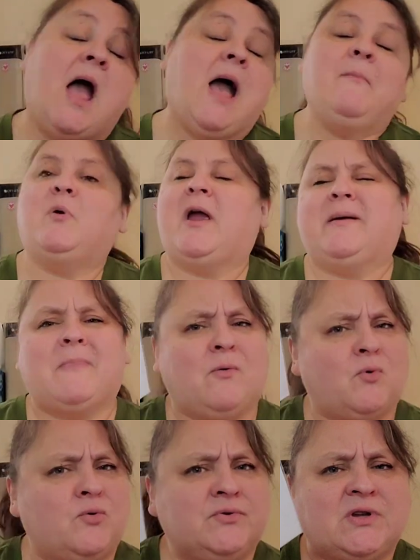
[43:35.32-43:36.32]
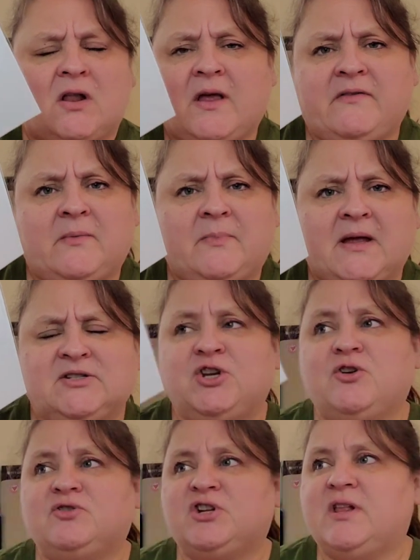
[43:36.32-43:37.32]
I'm breaking my rules all over the place.
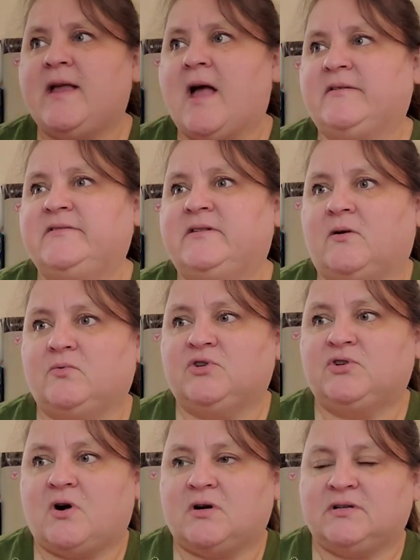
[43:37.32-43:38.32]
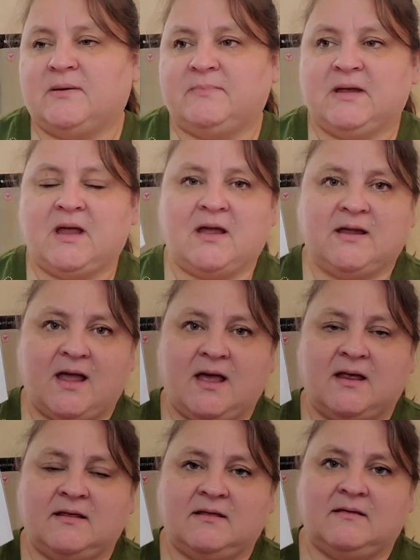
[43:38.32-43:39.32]
Usually I don't start something I
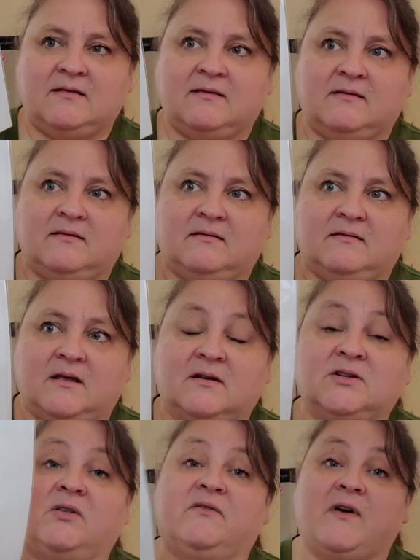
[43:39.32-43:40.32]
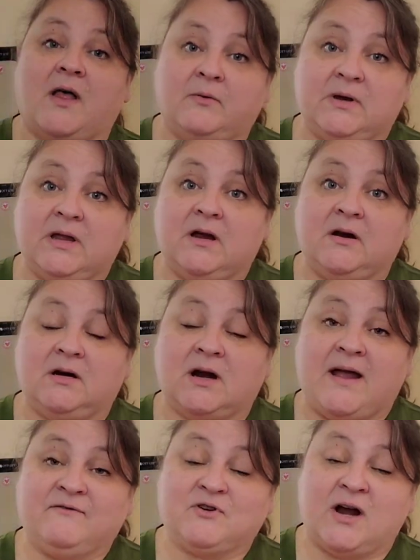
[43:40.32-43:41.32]
get until the following year
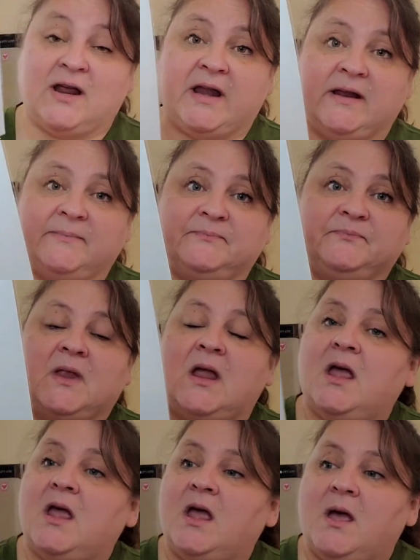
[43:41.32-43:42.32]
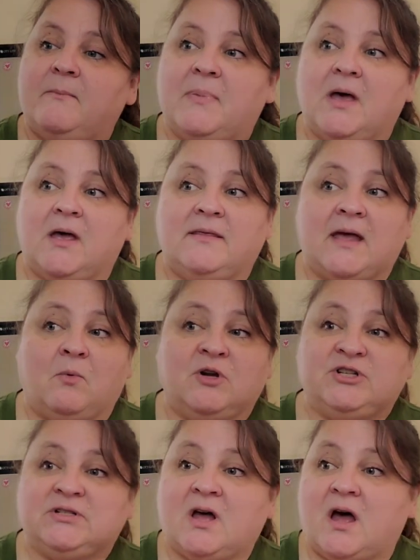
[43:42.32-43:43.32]
after I get it. But that
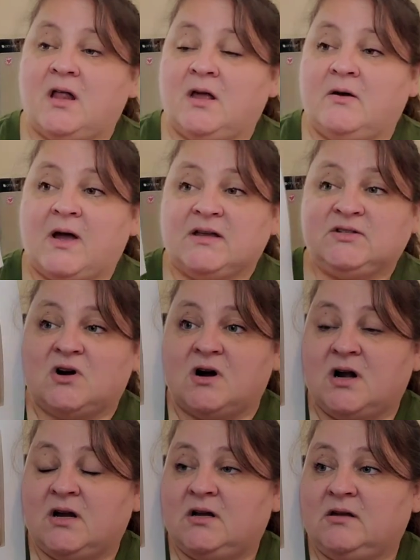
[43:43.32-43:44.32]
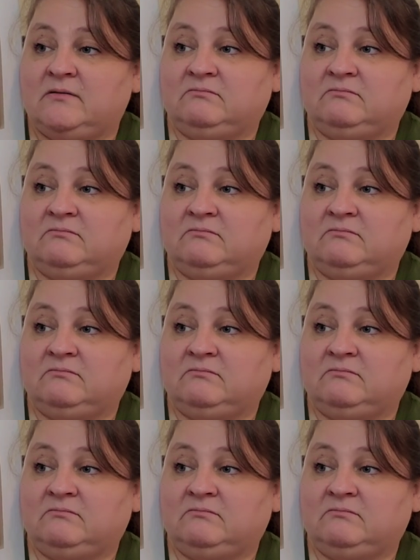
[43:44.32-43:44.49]
Witch's Hollow I started.